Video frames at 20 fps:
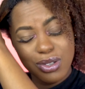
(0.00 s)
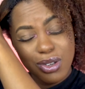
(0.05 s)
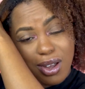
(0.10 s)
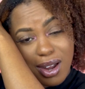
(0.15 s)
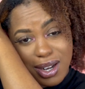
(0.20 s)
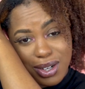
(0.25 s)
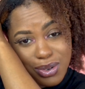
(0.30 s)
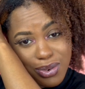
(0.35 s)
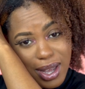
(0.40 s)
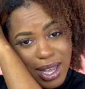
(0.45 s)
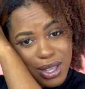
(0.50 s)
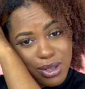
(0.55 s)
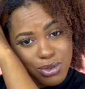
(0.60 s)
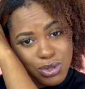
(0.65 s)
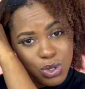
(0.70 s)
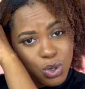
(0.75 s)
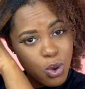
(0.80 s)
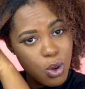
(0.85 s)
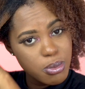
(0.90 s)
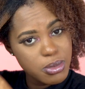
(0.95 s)
nor do I
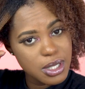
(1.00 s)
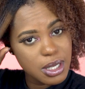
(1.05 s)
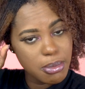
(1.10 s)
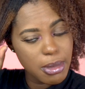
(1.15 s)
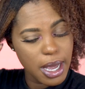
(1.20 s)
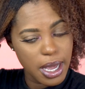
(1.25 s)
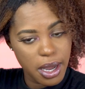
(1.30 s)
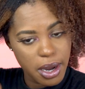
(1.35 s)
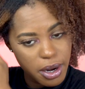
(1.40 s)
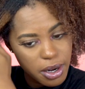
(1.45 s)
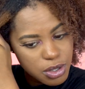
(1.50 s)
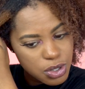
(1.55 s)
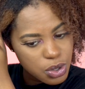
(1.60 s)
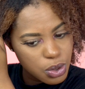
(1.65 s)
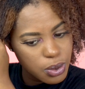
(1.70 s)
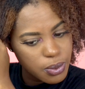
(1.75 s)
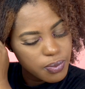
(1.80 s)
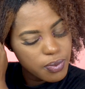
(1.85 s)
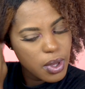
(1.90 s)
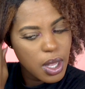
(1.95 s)
use combs in my hair,
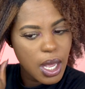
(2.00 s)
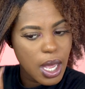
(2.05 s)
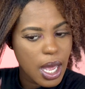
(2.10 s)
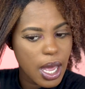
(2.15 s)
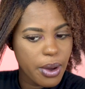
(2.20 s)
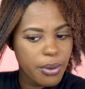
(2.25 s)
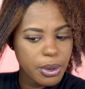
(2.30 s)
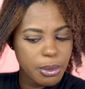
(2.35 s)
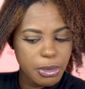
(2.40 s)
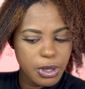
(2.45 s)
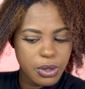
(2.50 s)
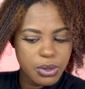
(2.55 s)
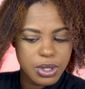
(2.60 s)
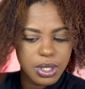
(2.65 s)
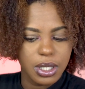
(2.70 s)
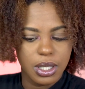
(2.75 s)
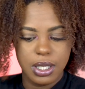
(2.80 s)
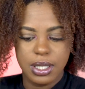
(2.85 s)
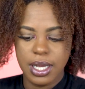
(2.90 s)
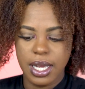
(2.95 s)
so I will be
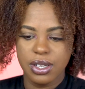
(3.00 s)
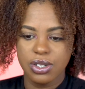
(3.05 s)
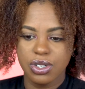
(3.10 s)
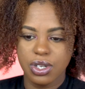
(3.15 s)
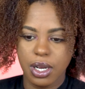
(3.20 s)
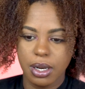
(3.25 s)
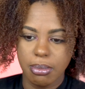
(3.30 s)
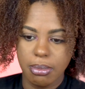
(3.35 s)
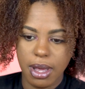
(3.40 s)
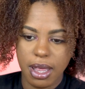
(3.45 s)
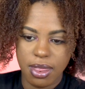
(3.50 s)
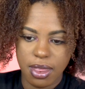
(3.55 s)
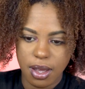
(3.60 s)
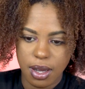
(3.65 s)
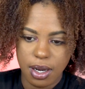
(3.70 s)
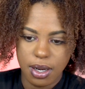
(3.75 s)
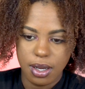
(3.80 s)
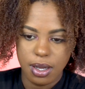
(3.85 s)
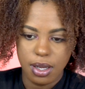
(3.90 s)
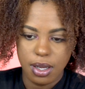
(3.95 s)
using the tension
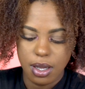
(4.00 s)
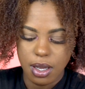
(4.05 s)
method.